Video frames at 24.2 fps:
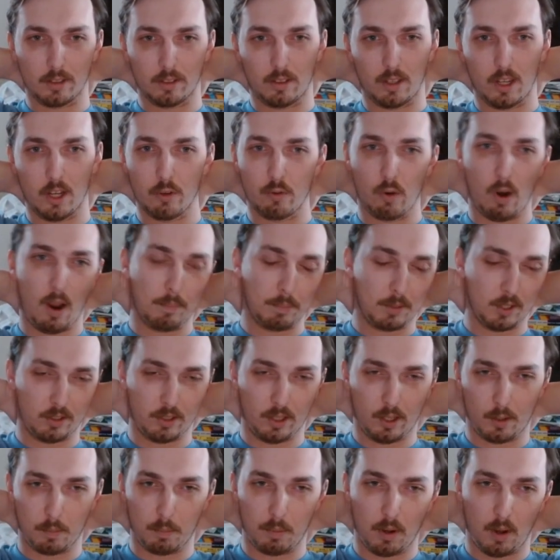He dropped a
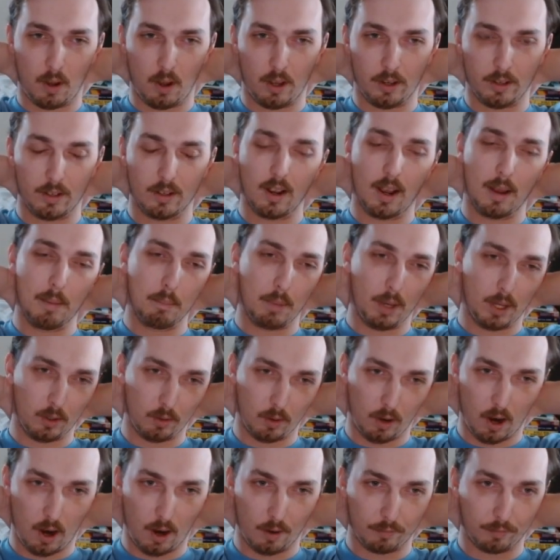center pawn. I'm better
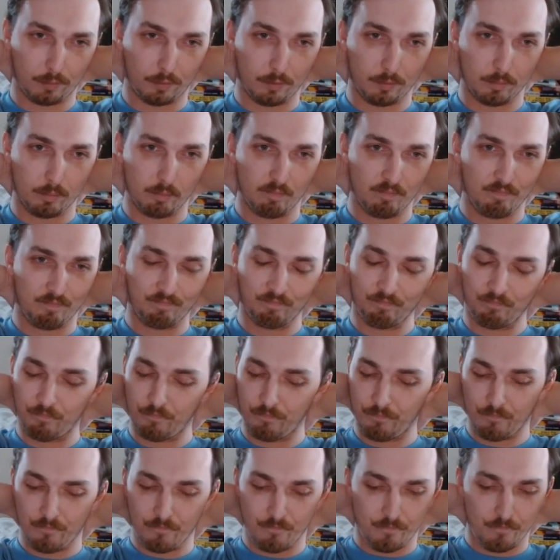off.
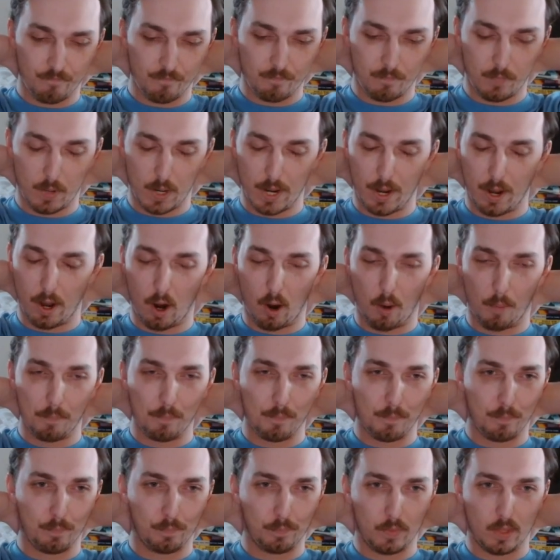But no,
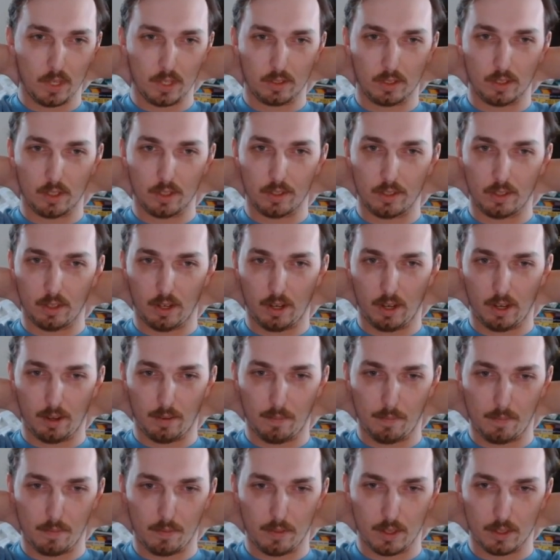this is a
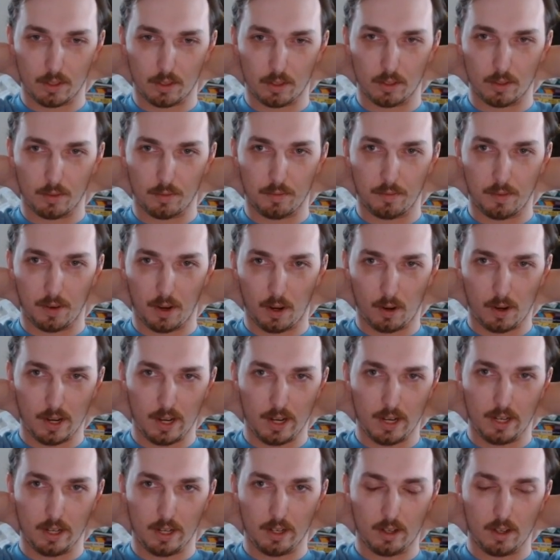
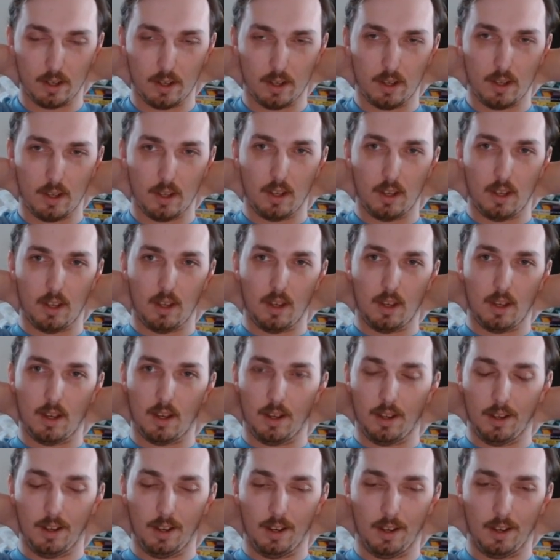very
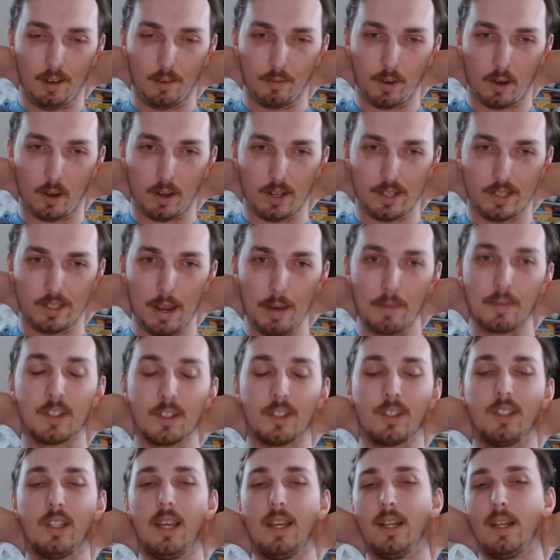
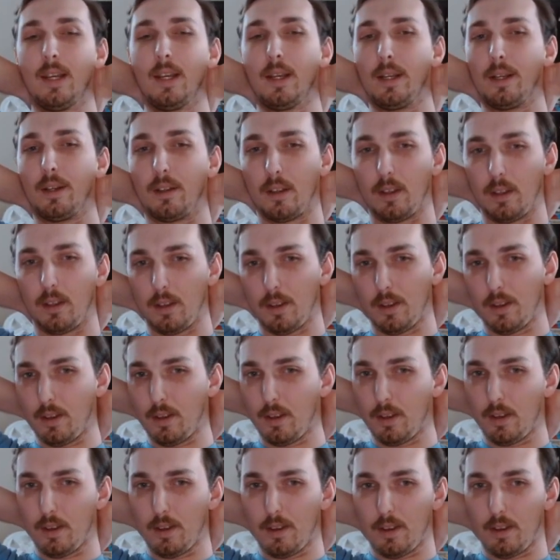devastating
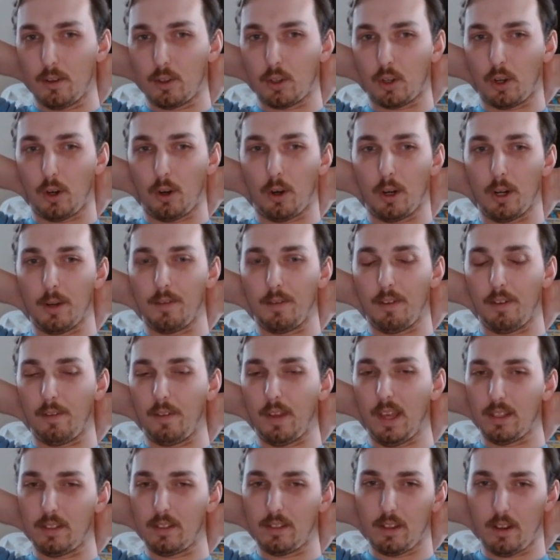turn of
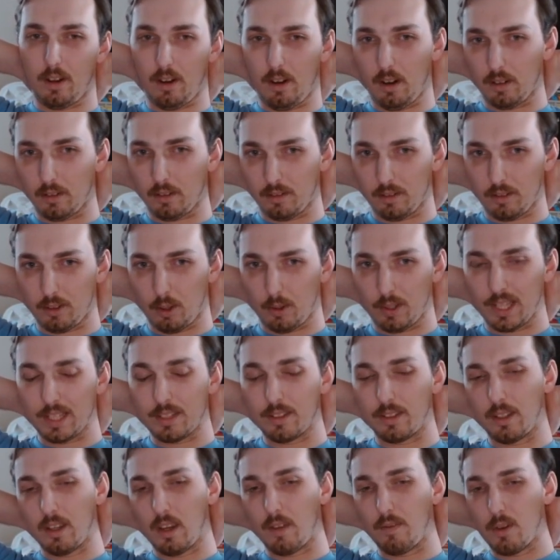events here. So let's
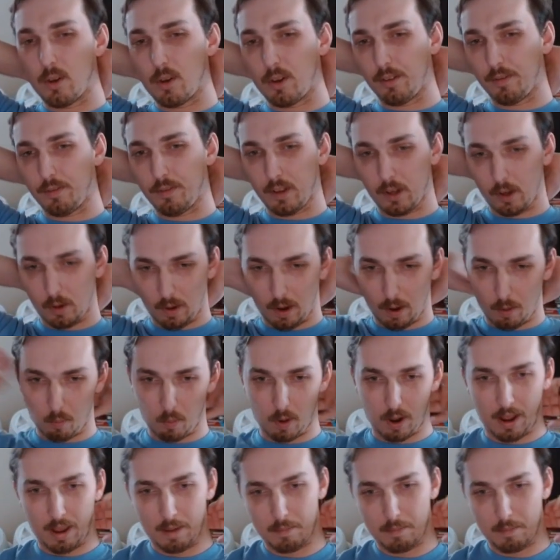see if you can figure out why.